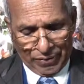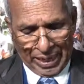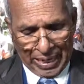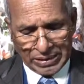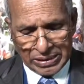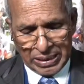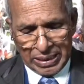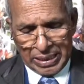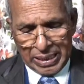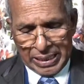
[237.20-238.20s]
us,
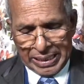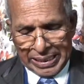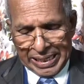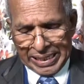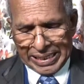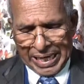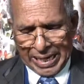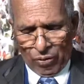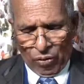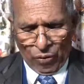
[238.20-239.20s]
he
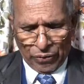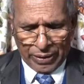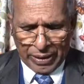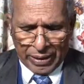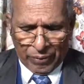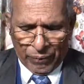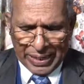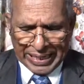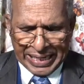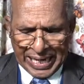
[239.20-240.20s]
can, or
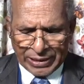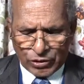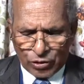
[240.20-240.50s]
we can